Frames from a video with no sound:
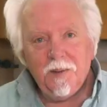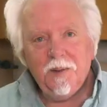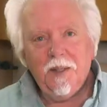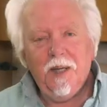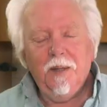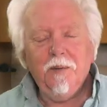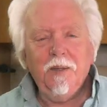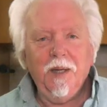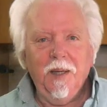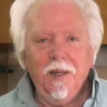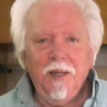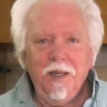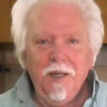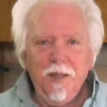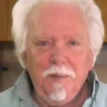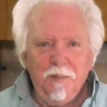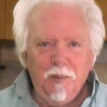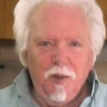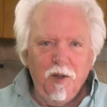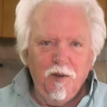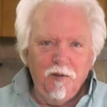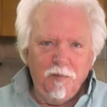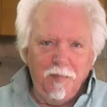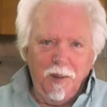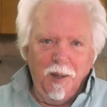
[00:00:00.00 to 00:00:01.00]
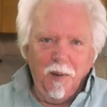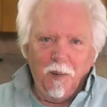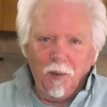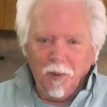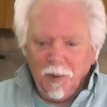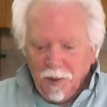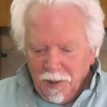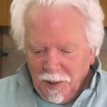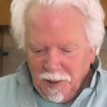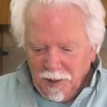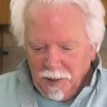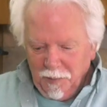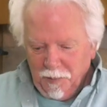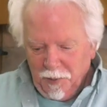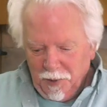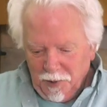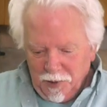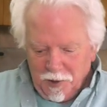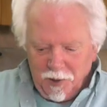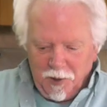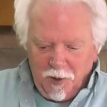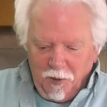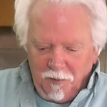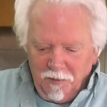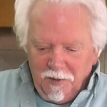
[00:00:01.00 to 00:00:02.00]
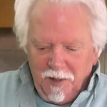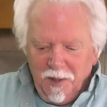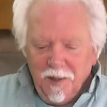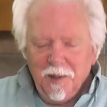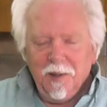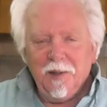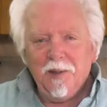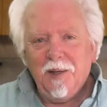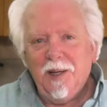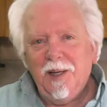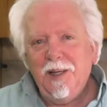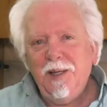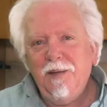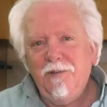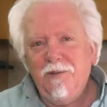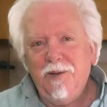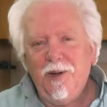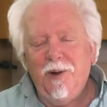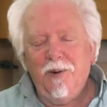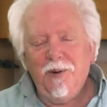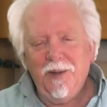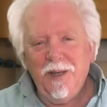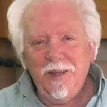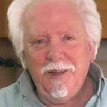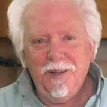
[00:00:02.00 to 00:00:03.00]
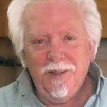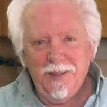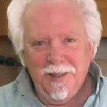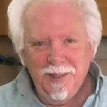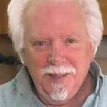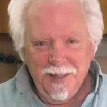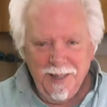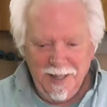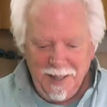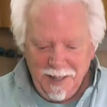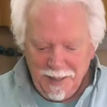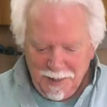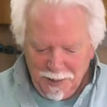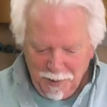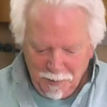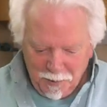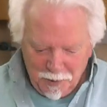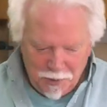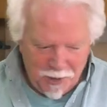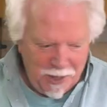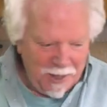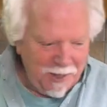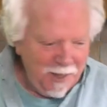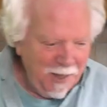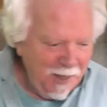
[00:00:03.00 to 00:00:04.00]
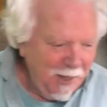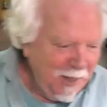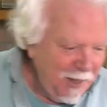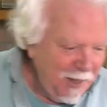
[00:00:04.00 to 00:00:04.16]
Now get a heat-proof bowl, which conveniently you've got your egg yolks in,